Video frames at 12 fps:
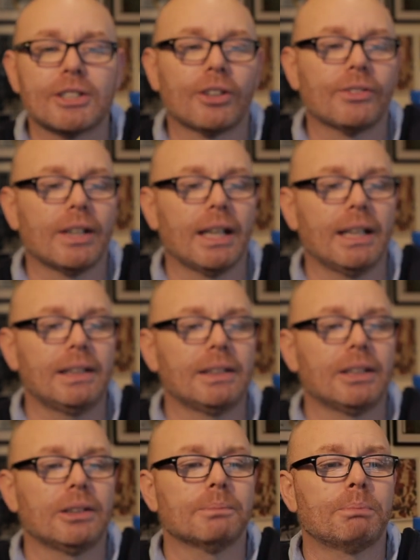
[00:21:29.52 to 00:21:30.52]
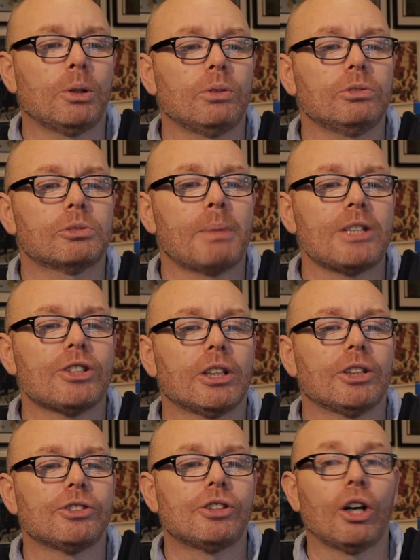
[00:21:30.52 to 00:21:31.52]
is on there,
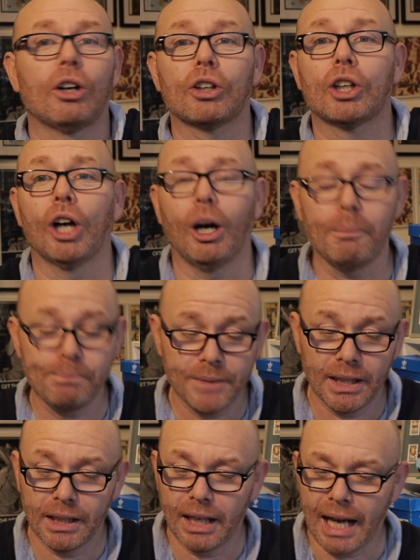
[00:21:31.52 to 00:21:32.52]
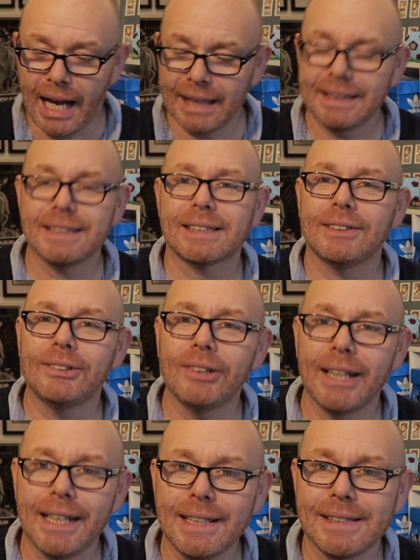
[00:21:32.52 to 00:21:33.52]
bowlsmeasure.com, and it's a
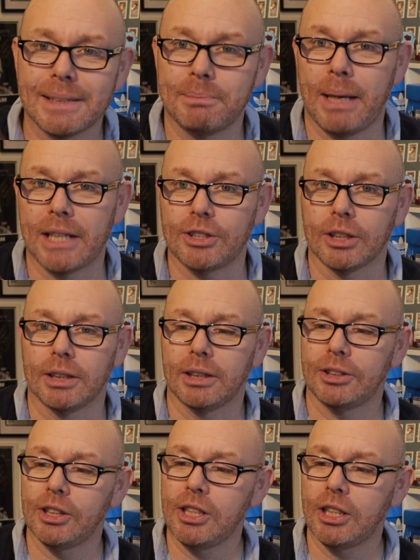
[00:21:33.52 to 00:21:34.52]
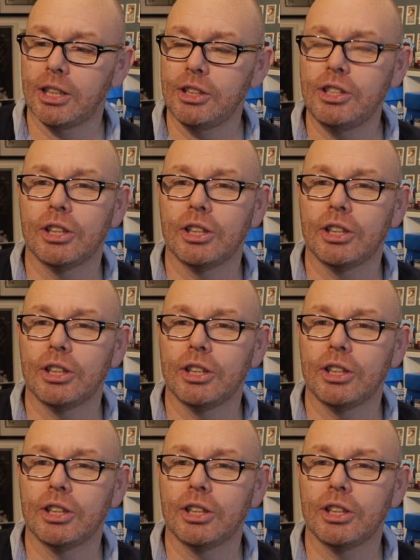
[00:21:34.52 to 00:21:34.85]
laser measure that you can